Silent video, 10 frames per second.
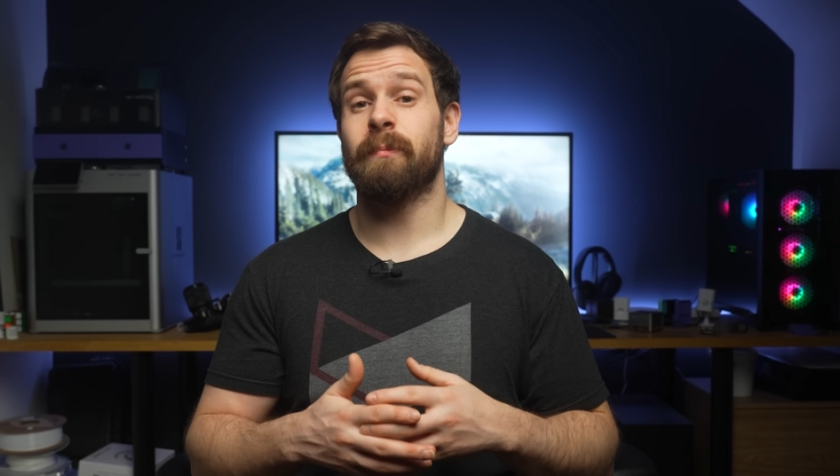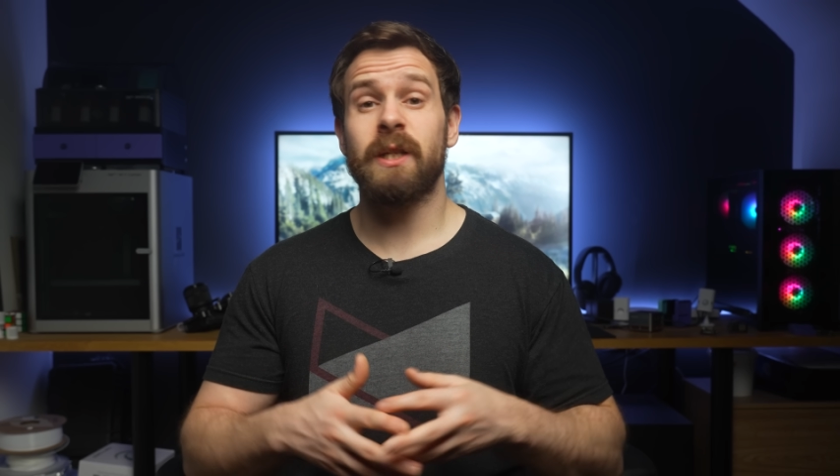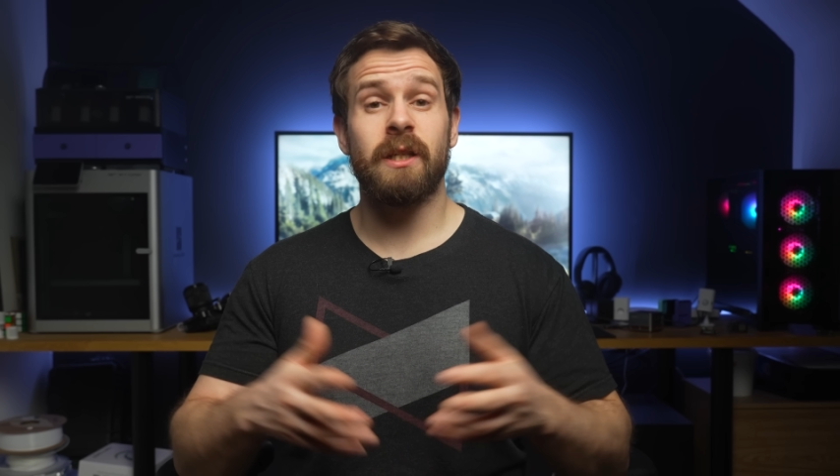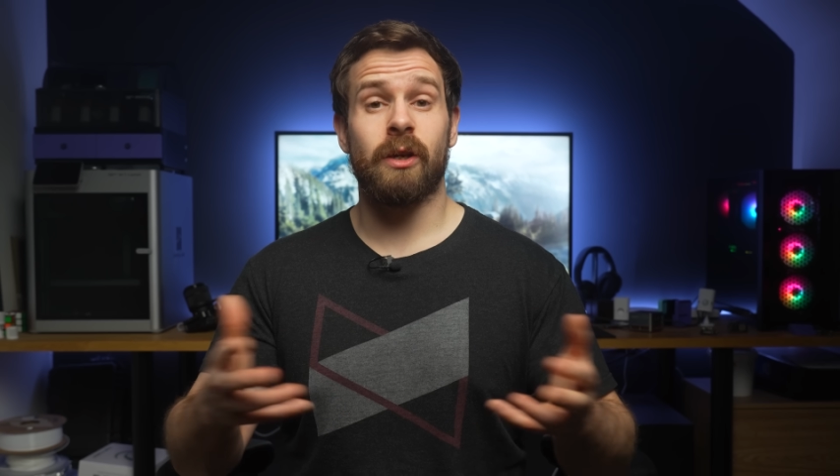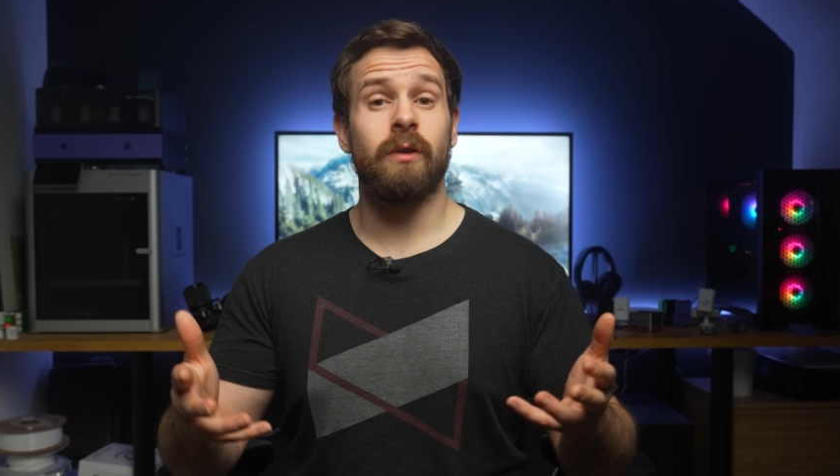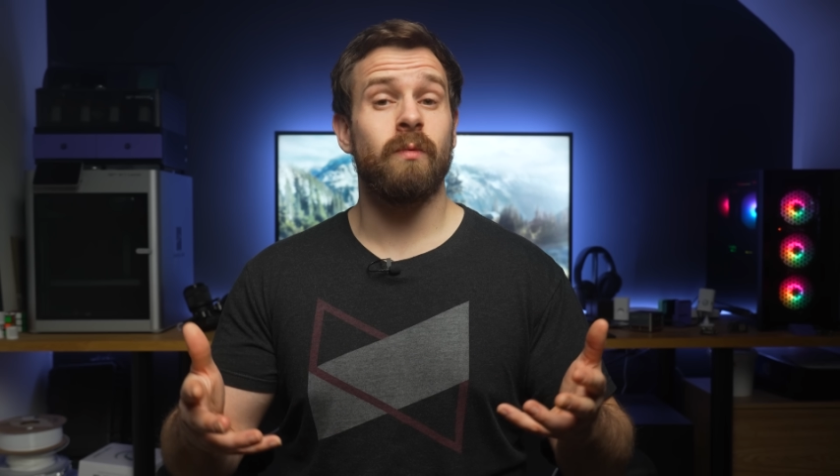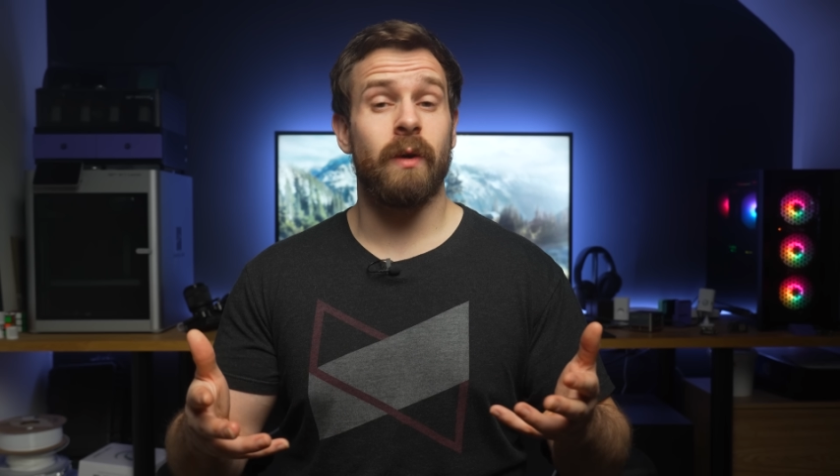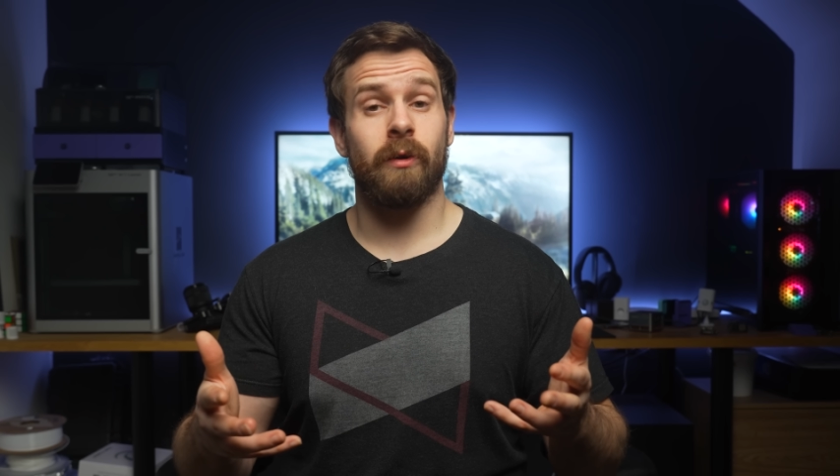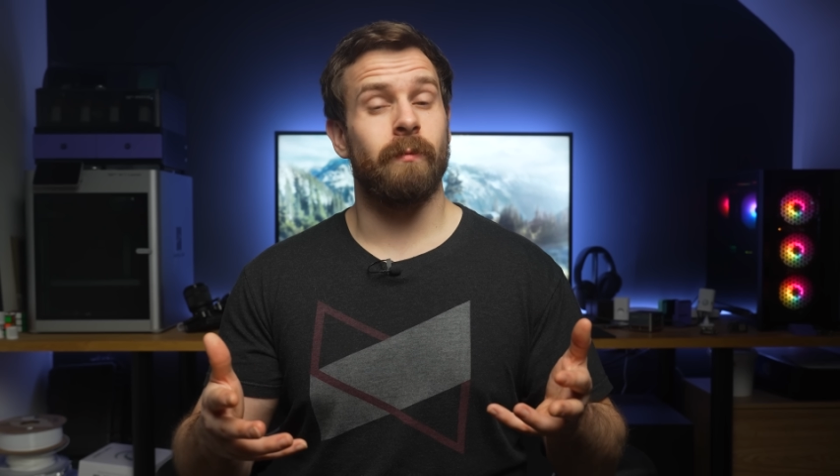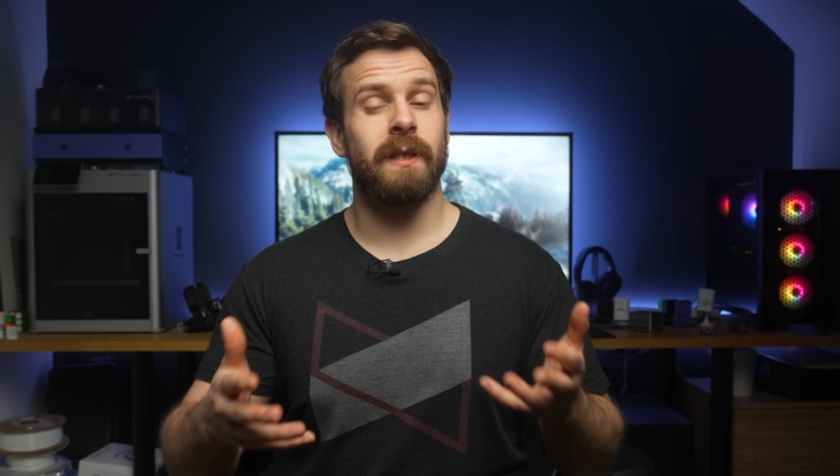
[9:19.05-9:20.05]
pretty good
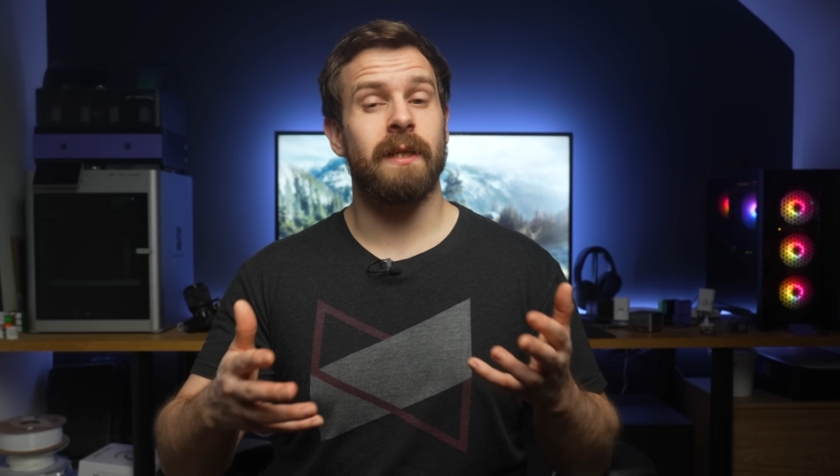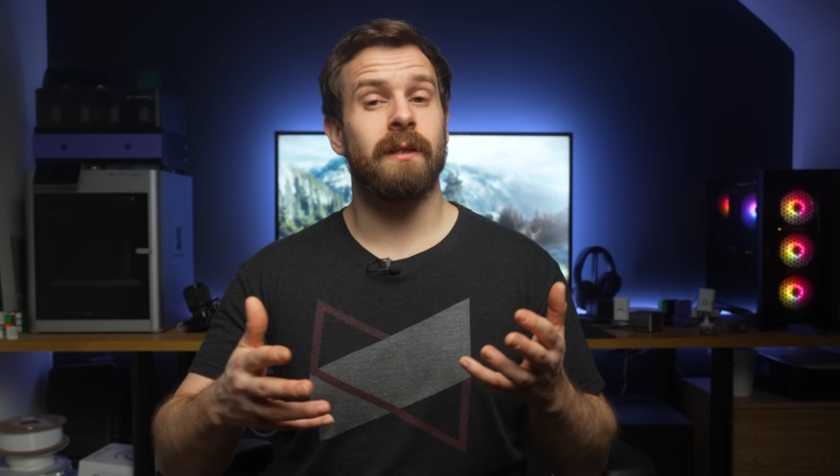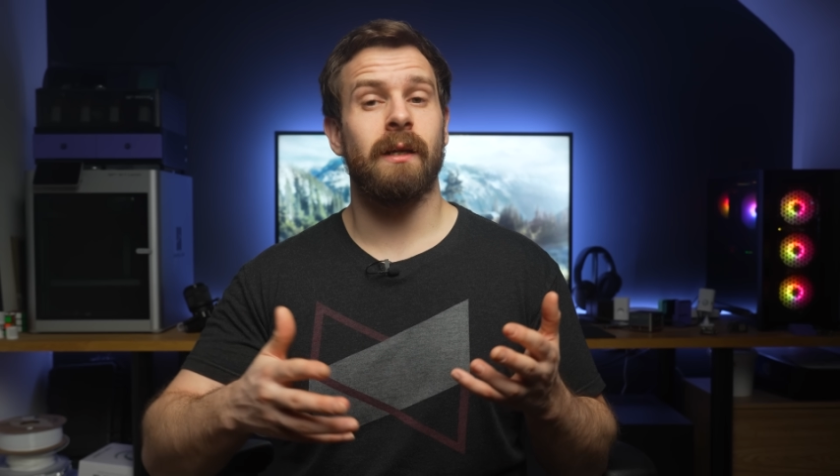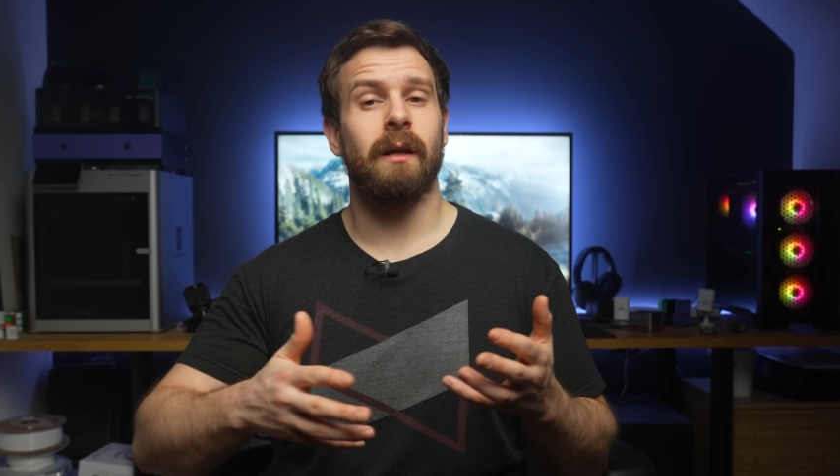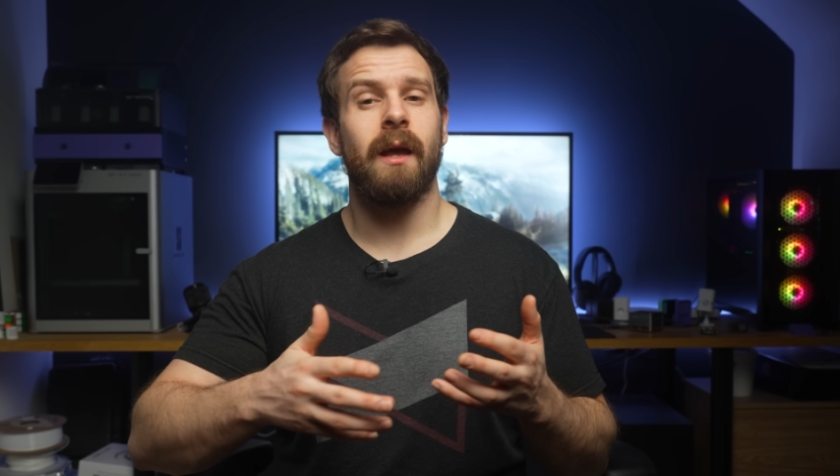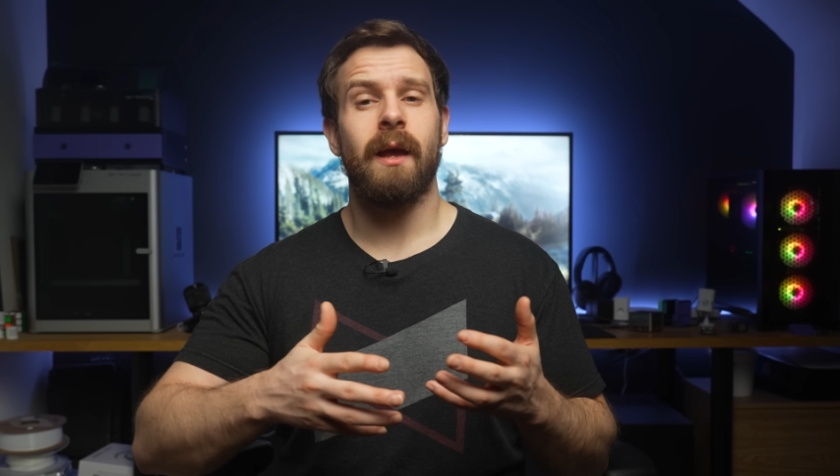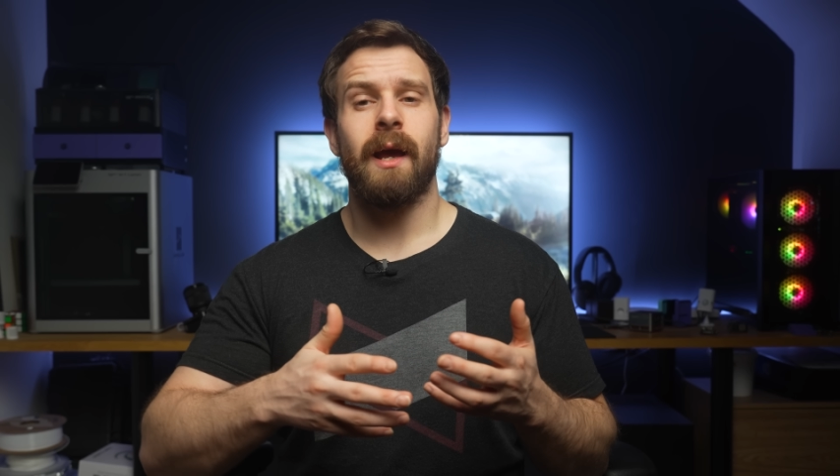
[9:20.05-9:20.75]
with Home Assistant